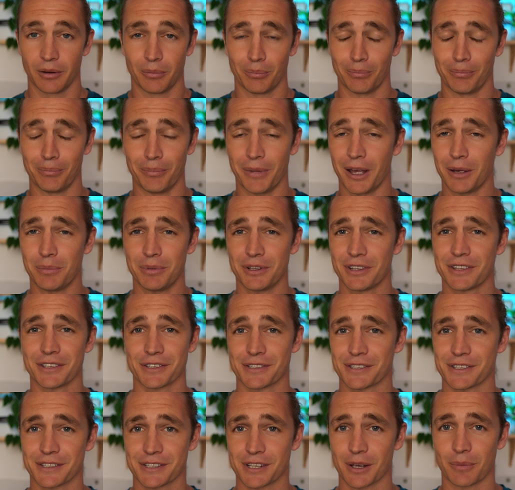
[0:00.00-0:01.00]
Maybe this
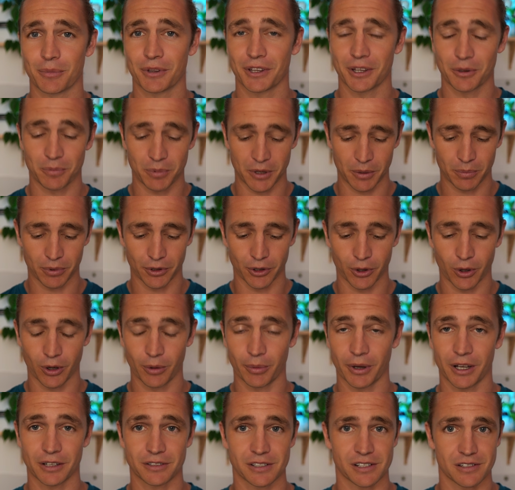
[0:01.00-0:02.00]
is something that people know
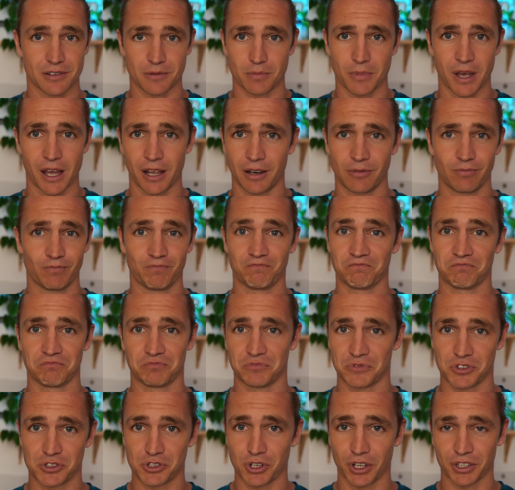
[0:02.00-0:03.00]
about. As a man,
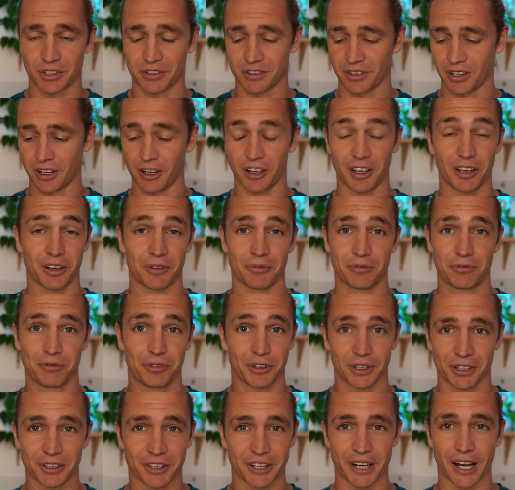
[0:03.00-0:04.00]
it's not a
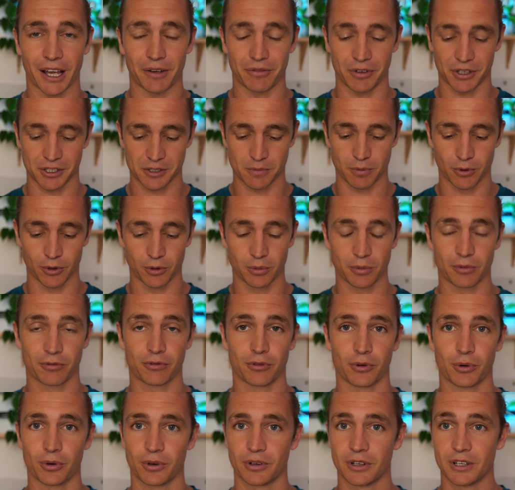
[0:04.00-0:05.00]
field that I've explored
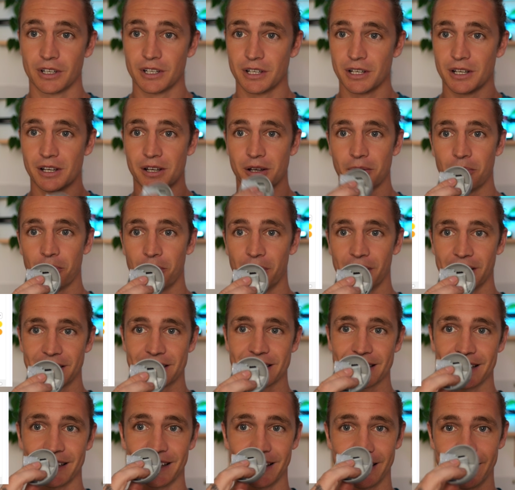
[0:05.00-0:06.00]
before,
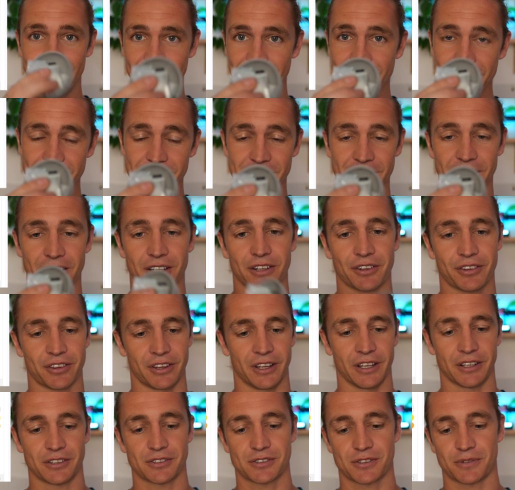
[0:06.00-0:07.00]
but these little
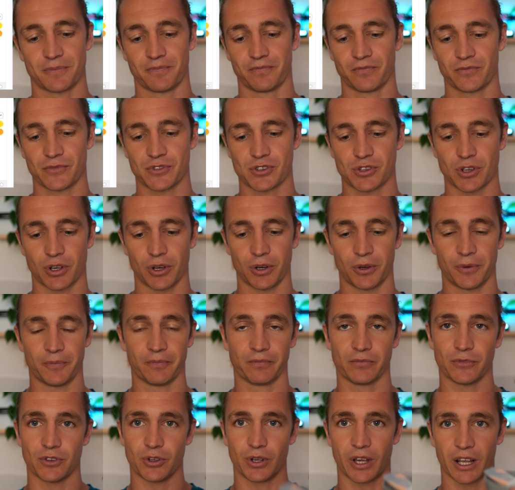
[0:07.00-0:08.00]
things, so
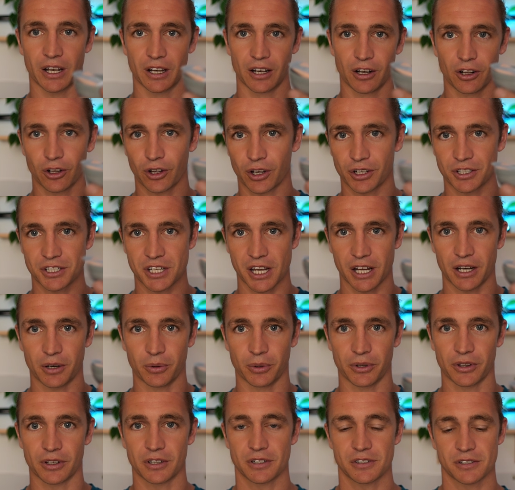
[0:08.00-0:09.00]
you get a little container
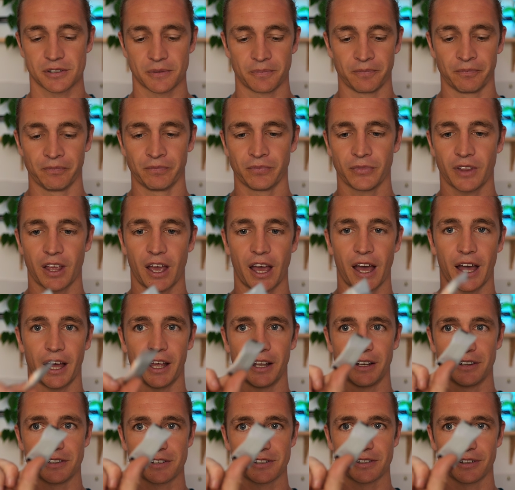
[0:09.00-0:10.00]
with it
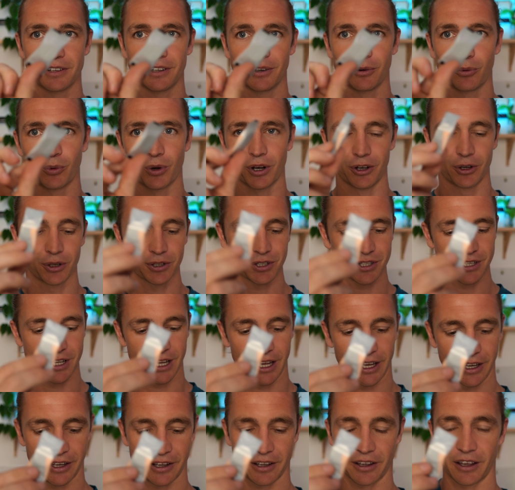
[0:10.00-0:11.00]
and what looks
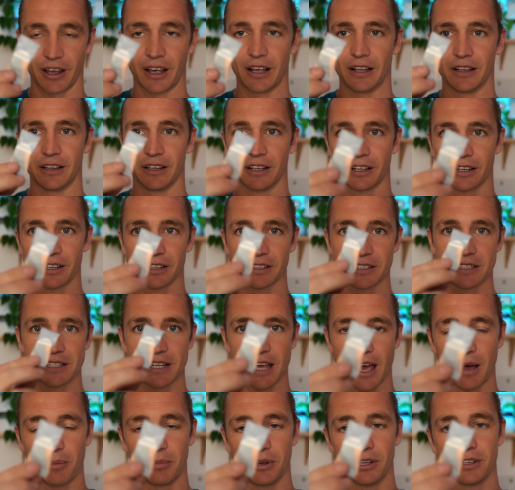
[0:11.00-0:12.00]
like a little
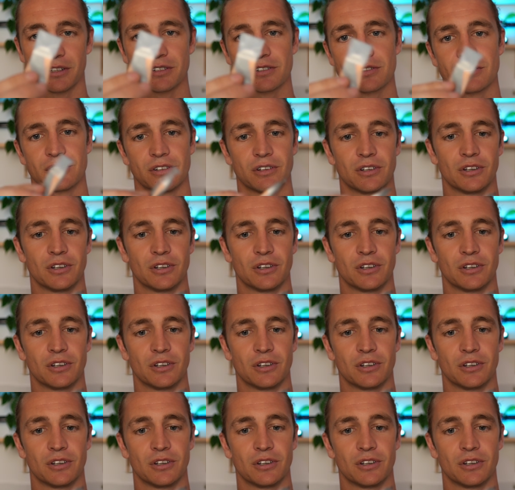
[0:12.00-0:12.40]
tablet.